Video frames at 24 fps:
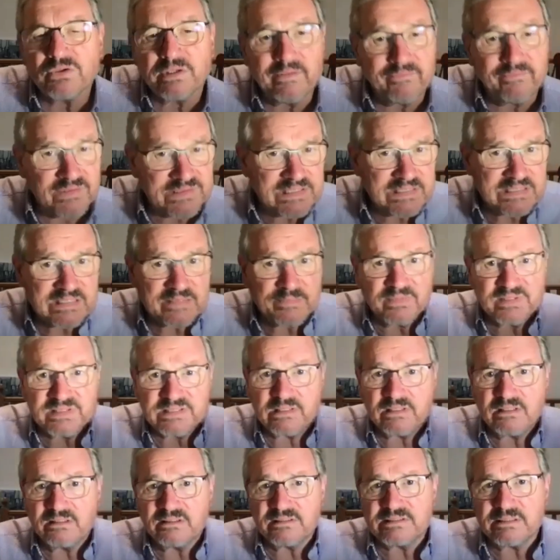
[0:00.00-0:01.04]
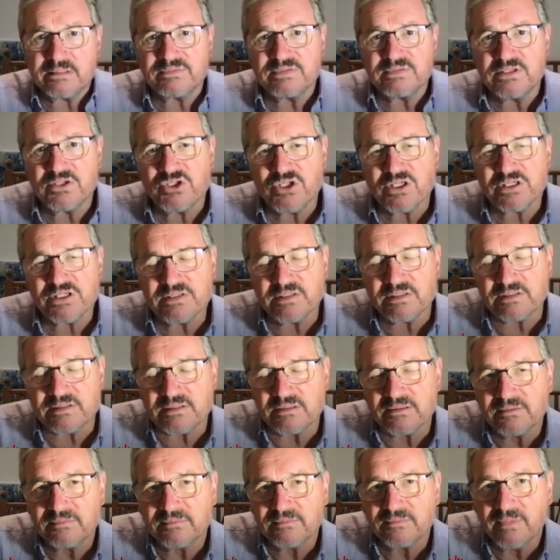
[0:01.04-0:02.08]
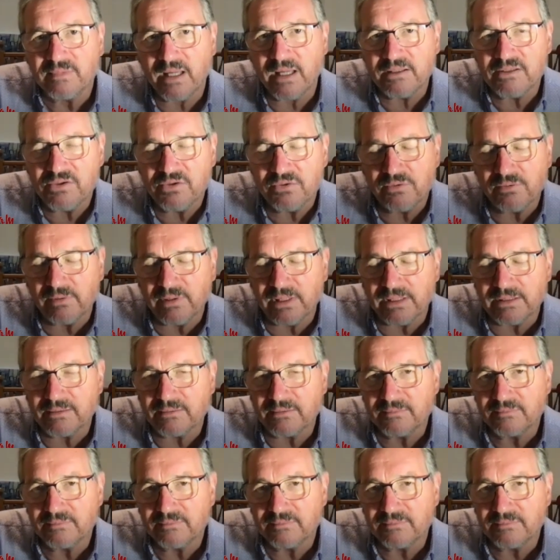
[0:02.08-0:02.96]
give us some suggestions. How do you do it right?